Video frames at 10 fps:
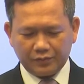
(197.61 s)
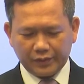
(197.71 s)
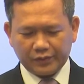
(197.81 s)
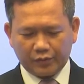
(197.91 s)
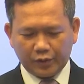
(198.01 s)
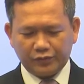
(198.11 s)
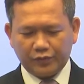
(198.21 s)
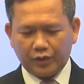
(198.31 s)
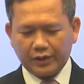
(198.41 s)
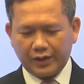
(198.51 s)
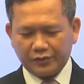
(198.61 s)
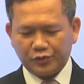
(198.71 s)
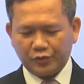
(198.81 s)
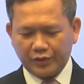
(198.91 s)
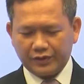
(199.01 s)
with growth
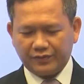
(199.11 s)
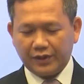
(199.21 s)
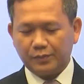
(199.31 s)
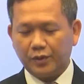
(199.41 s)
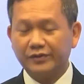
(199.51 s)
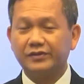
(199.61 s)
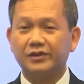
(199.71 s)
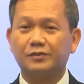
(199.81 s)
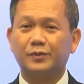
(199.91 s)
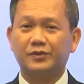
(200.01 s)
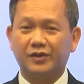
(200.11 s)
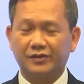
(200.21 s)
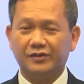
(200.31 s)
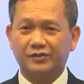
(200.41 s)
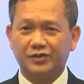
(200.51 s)
forecast to reach
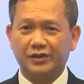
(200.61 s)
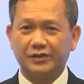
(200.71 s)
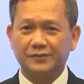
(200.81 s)
5.6% this year.